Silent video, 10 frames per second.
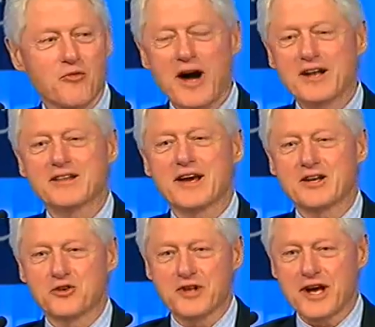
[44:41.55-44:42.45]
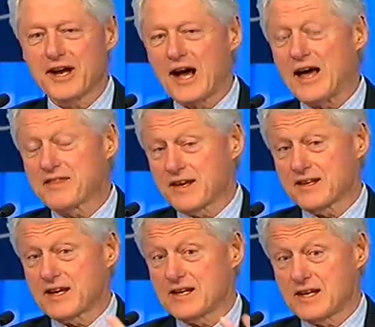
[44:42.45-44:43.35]
Why did they do that? I
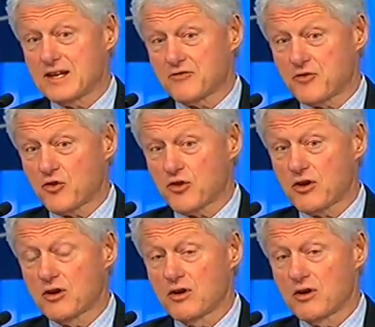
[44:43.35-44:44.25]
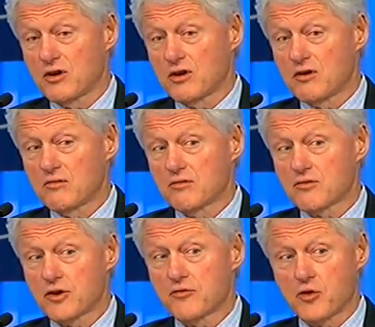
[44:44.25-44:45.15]
think they did it for
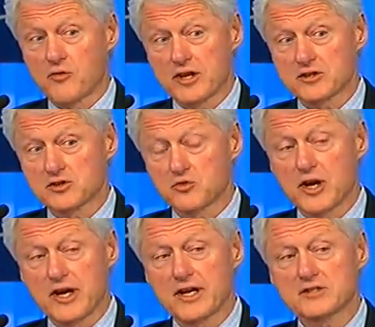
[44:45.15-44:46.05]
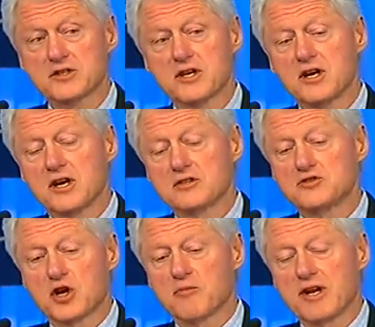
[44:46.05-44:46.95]
3 or 4 reasons. One is
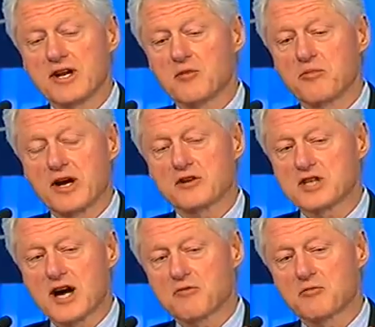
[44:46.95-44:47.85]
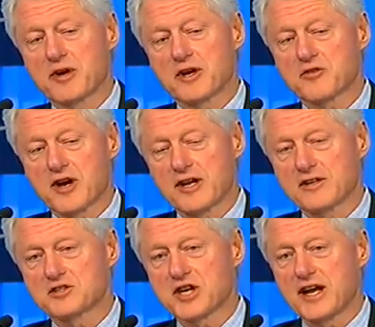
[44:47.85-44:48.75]
Germany did a better job of
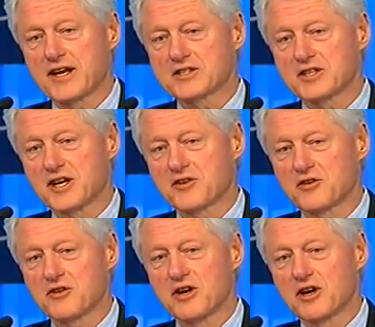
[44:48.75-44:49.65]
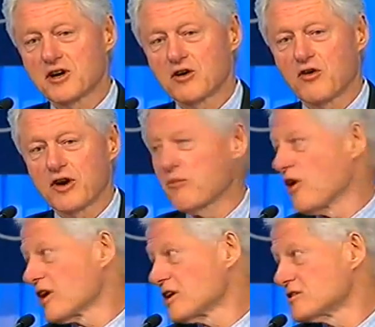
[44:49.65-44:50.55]
penetrating the Chinese and other growing
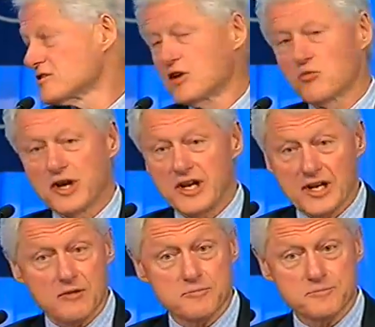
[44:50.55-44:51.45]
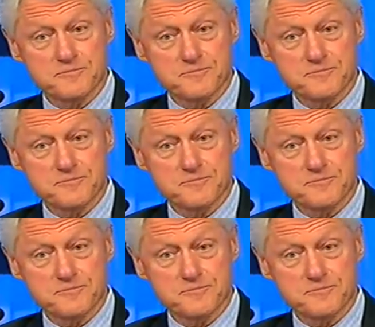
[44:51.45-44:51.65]
markets than we did.